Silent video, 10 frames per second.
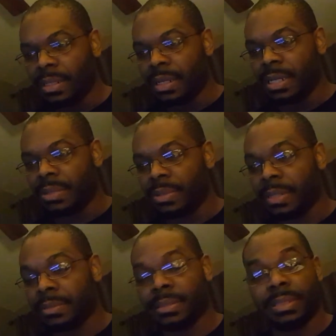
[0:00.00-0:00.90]
Uh, we'll
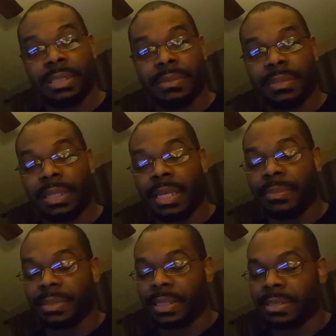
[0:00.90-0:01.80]
have to see if the
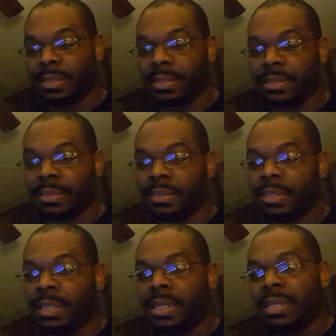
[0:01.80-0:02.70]
game is actually any good.
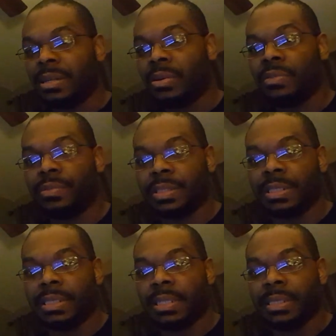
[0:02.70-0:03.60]

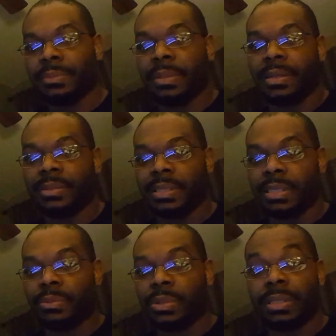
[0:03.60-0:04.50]
Hopefully it does better
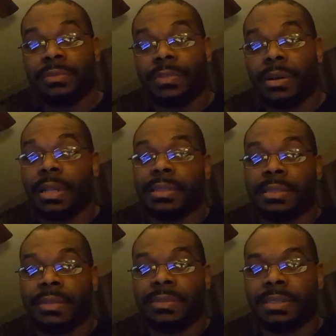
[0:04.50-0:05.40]
than what Fallout
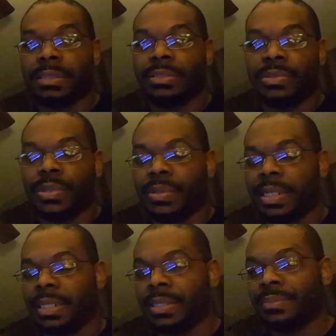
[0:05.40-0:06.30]
76 is doing
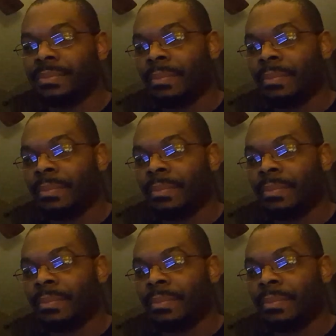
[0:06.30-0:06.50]
right now.